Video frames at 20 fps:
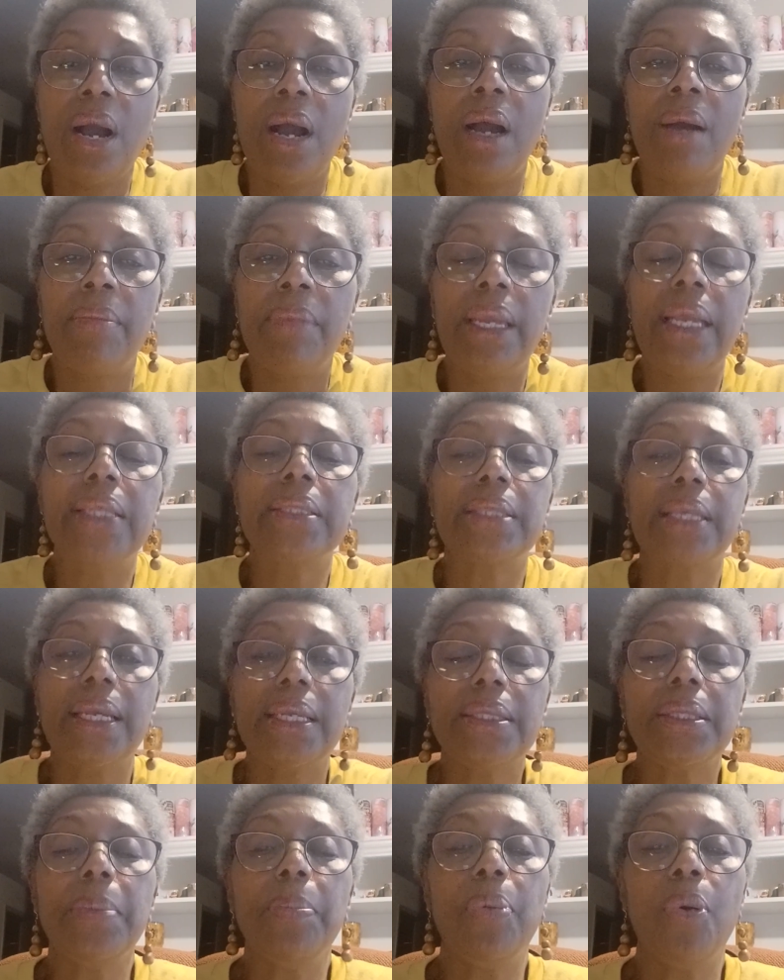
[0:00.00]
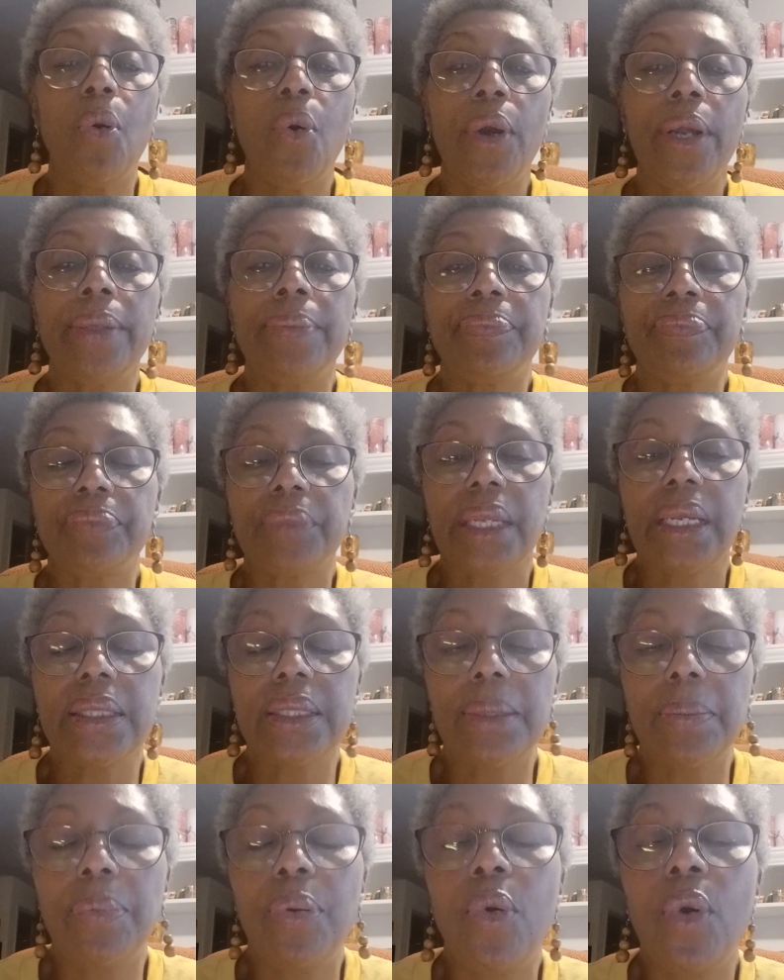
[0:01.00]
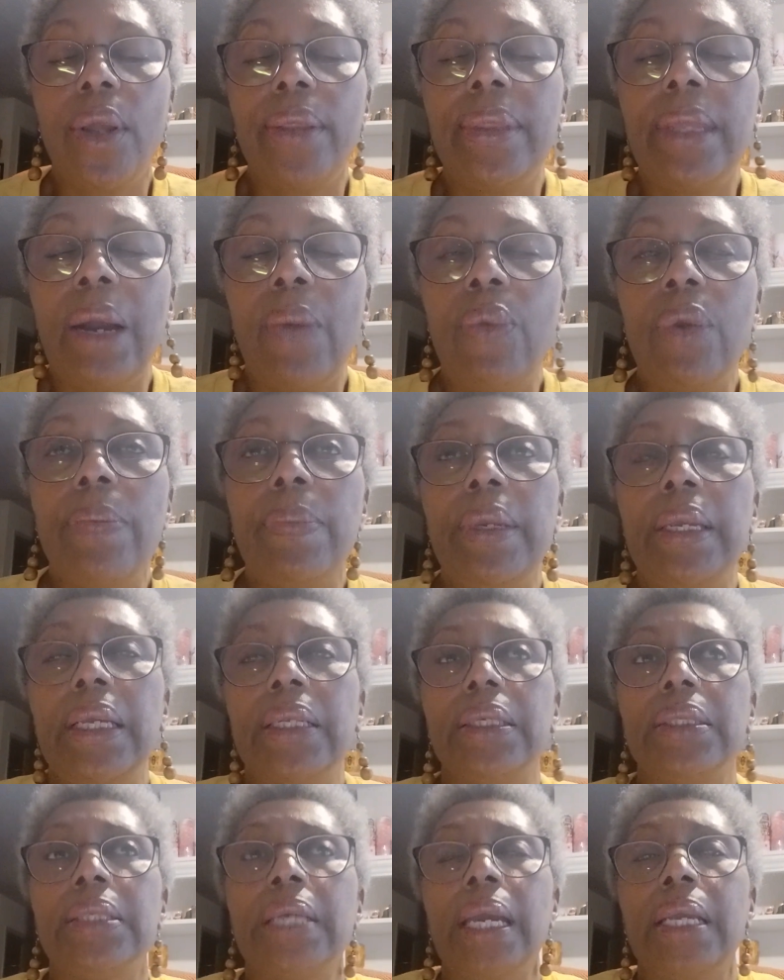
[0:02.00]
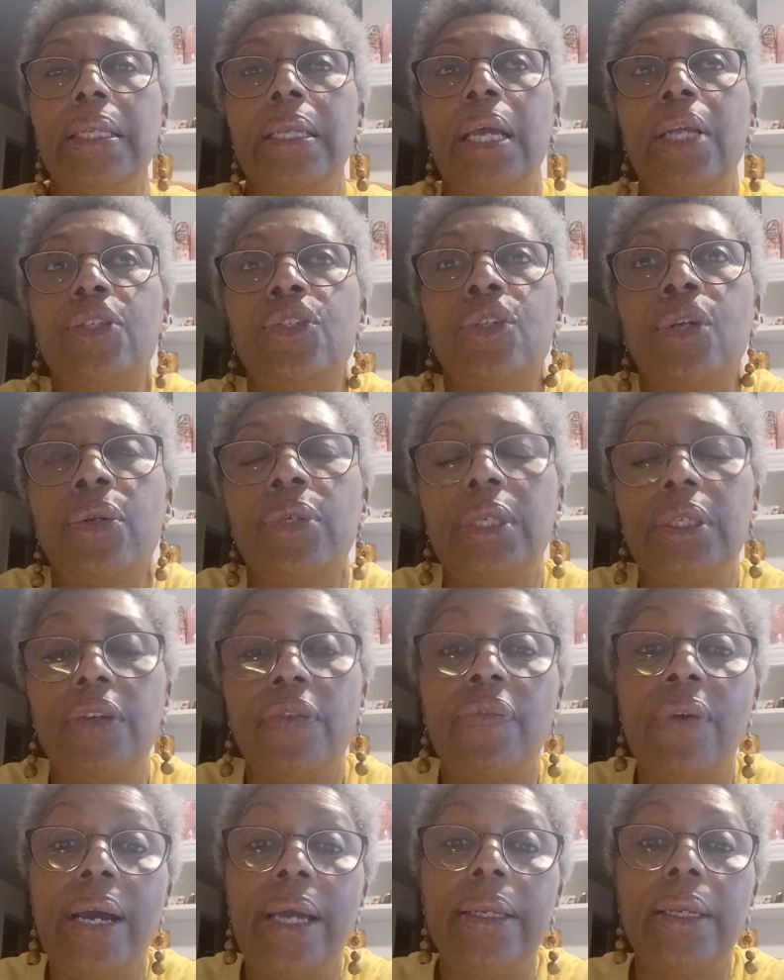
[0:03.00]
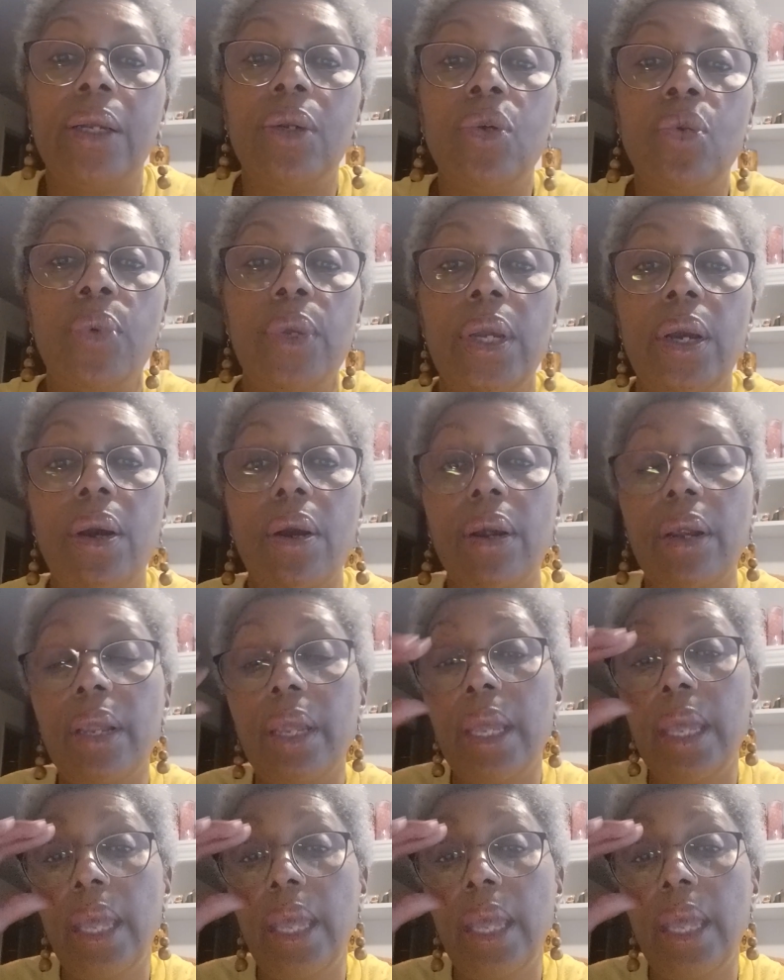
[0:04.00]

um, it's it's important. It's important that we begin to take that journey to find out who we are,